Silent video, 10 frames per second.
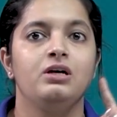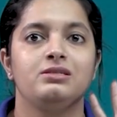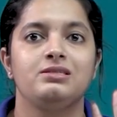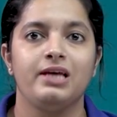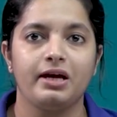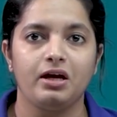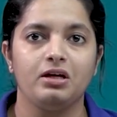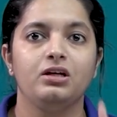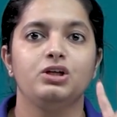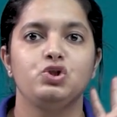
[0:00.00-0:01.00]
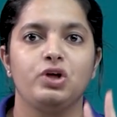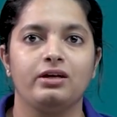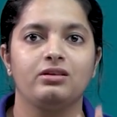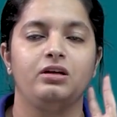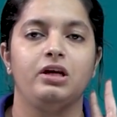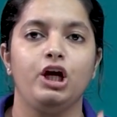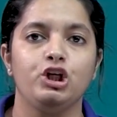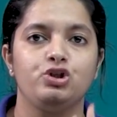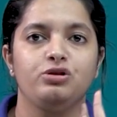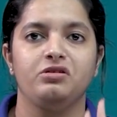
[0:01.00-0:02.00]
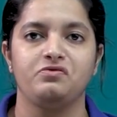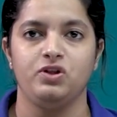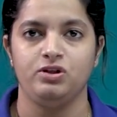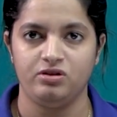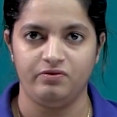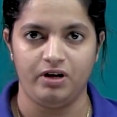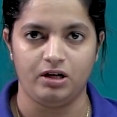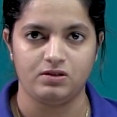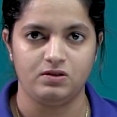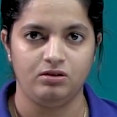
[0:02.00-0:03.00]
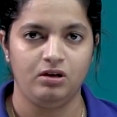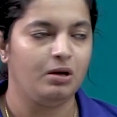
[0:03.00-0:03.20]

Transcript: Second, check the nature of change in flux